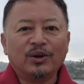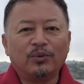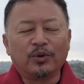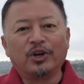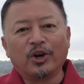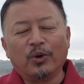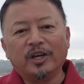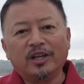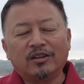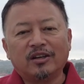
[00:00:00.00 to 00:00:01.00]
we're gonna go
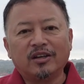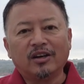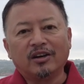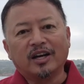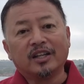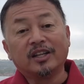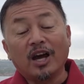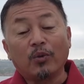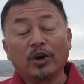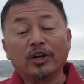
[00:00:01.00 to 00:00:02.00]
eat here, and
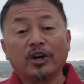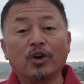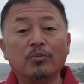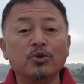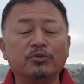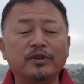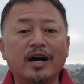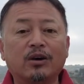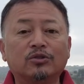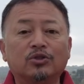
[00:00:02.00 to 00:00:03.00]
then we're gonna go move
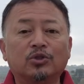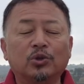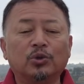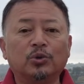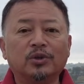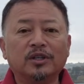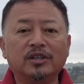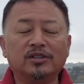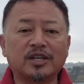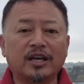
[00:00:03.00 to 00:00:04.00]
down to the
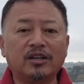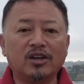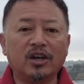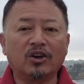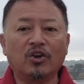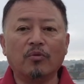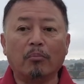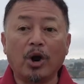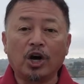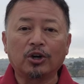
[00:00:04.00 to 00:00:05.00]
San Diego
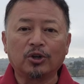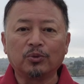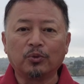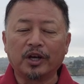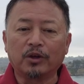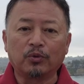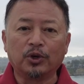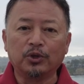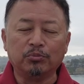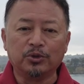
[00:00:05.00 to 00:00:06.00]
Model
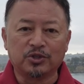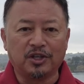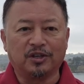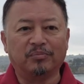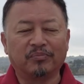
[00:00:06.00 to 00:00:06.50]
Railroad Museum.